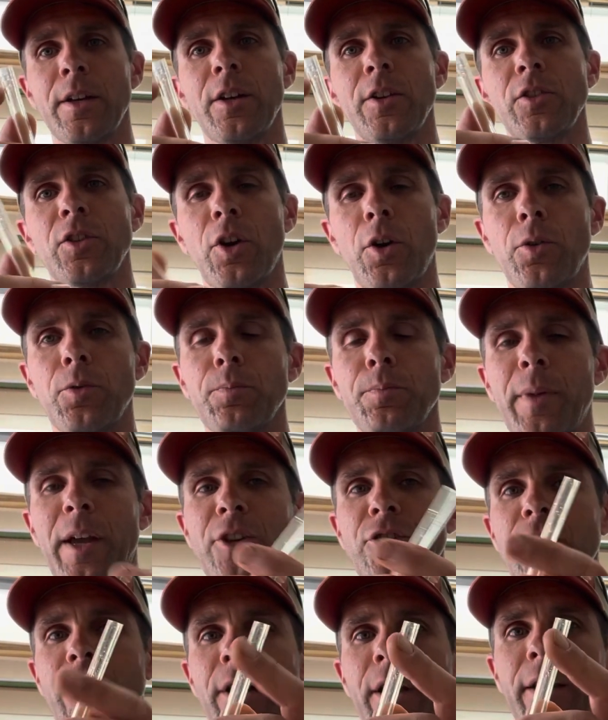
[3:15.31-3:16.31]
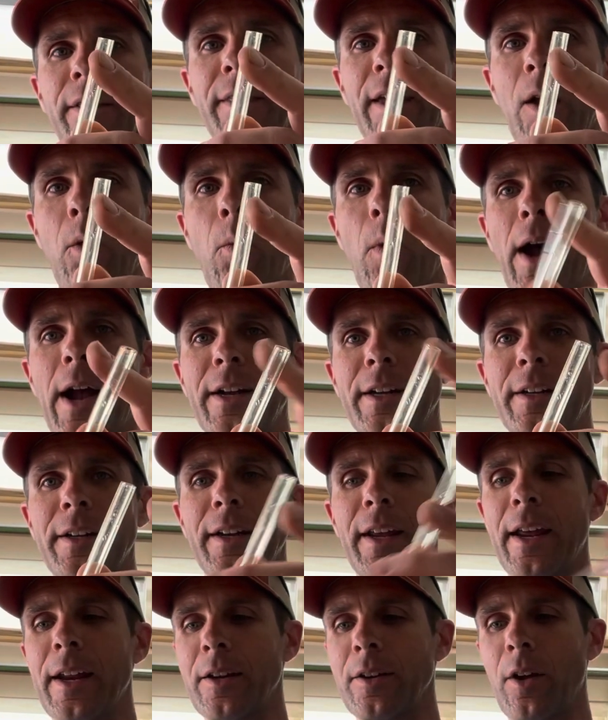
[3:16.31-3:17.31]
So make sure you cut that widened
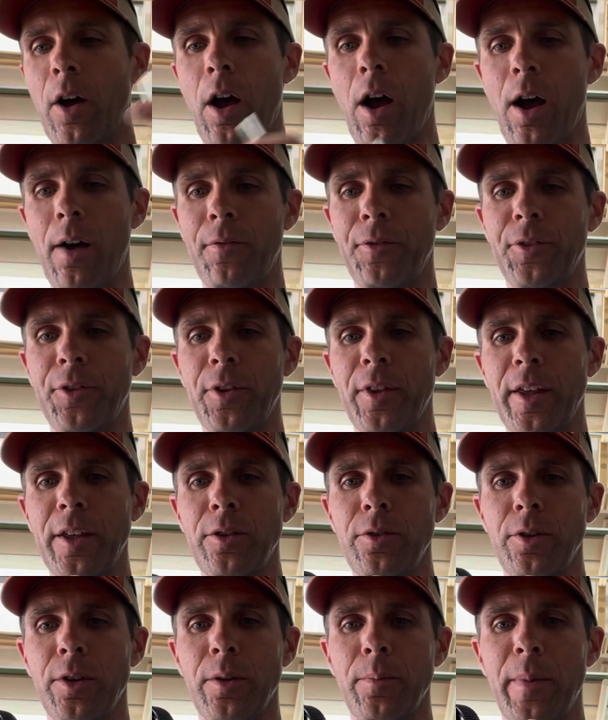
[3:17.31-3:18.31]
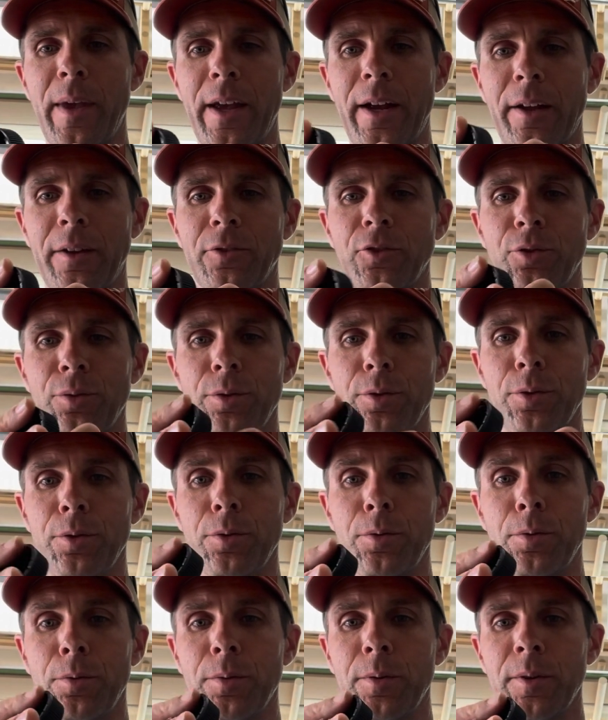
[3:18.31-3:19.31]
end off so that you can make a
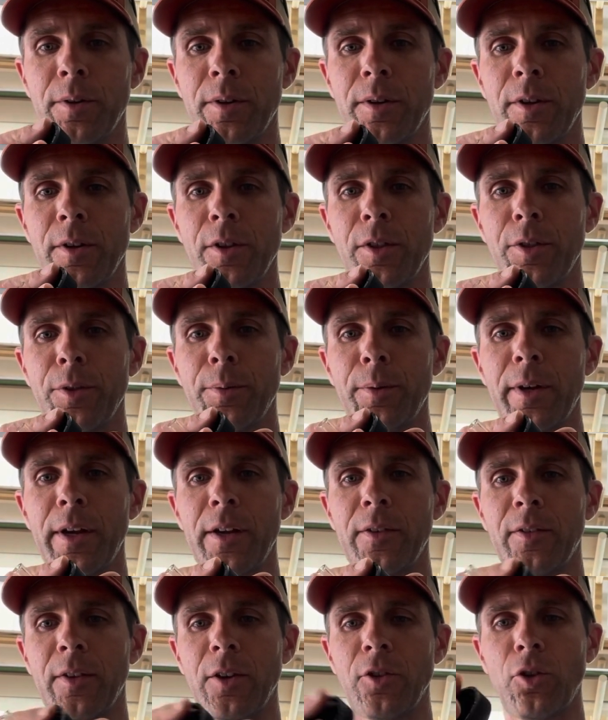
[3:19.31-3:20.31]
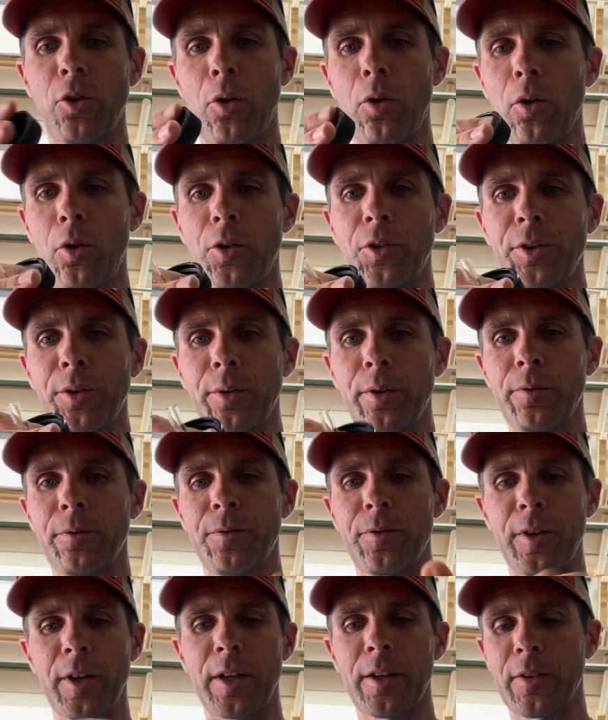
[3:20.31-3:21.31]
true 3/8 inch hole so it
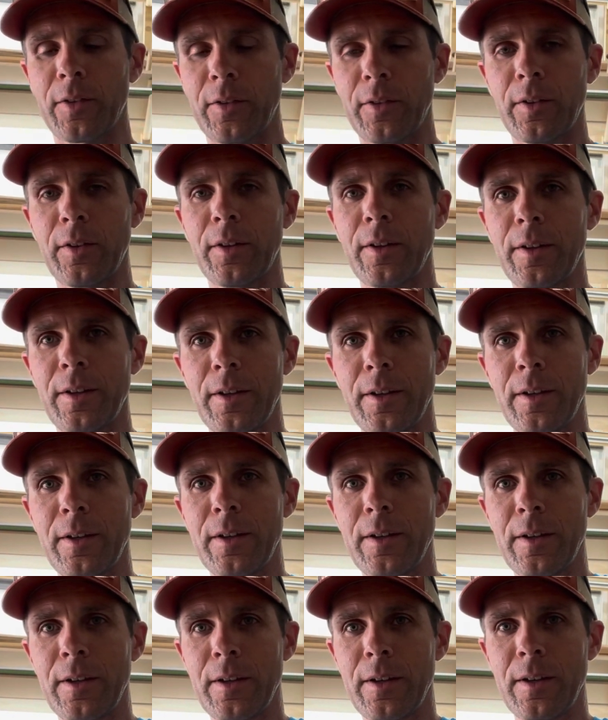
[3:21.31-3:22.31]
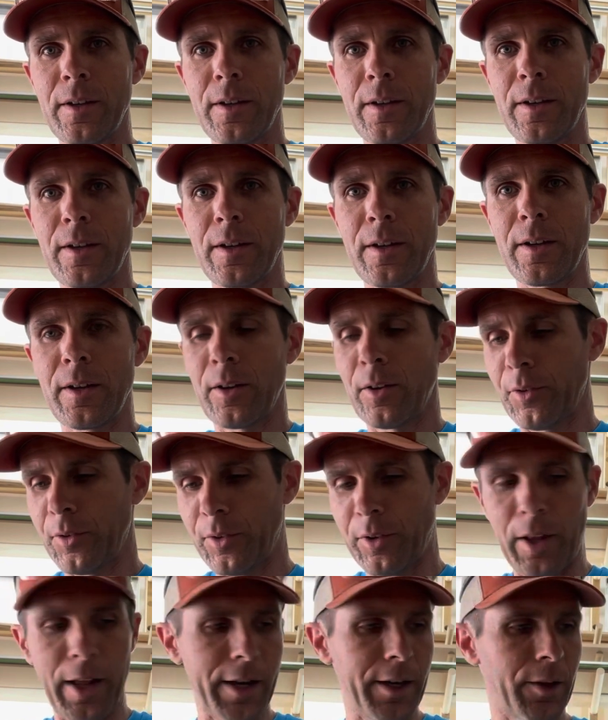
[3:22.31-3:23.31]
fits.
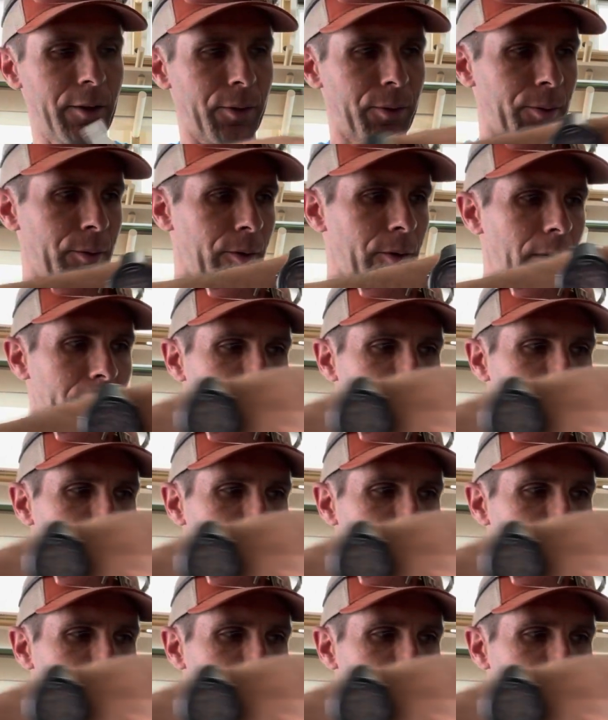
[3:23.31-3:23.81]
Slide it through.